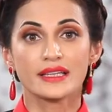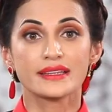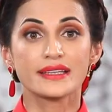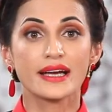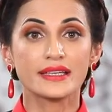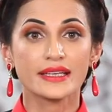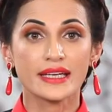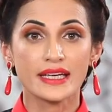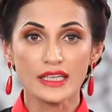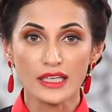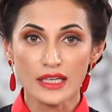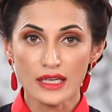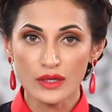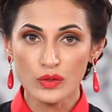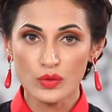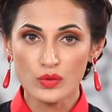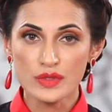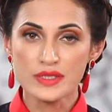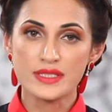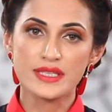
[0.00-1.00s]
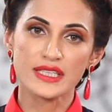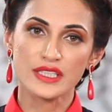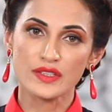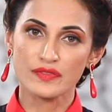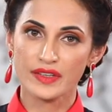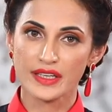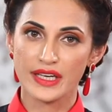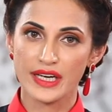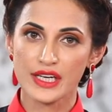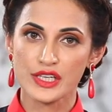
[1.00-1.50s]
that includes
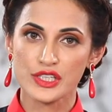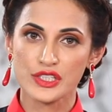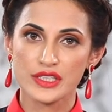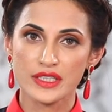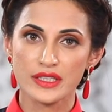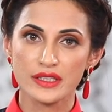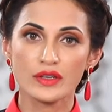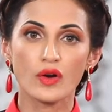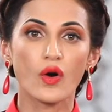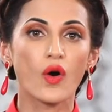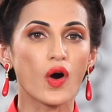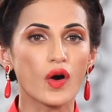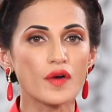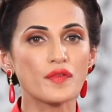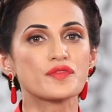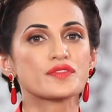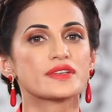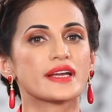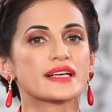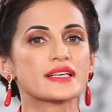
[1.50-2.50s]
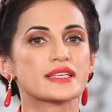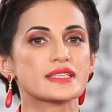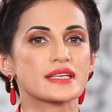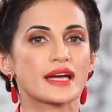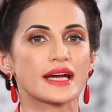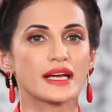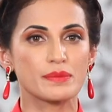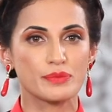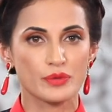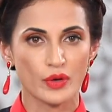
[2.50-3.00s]
certification of
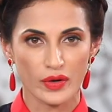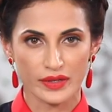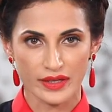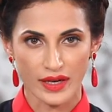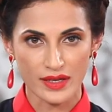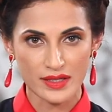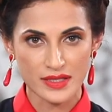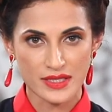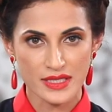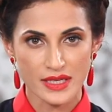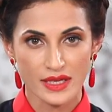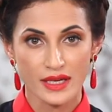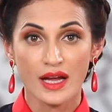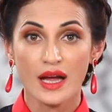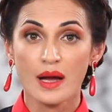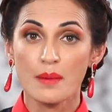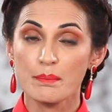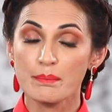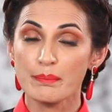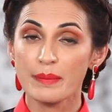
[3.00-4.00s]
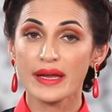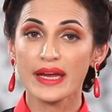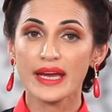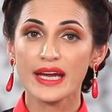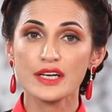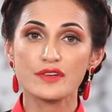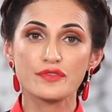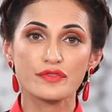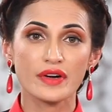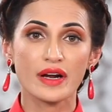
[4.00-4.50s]
textile products
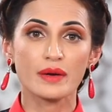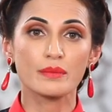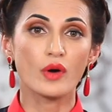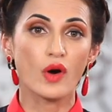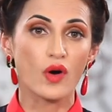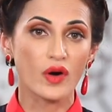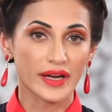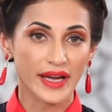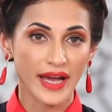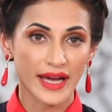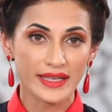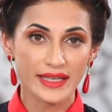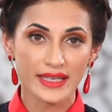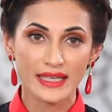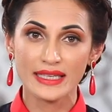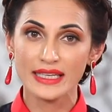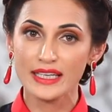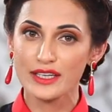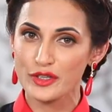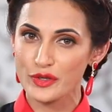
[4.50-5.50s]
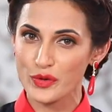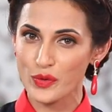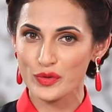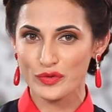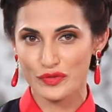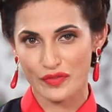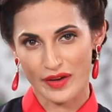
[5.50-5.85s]
made from organically grown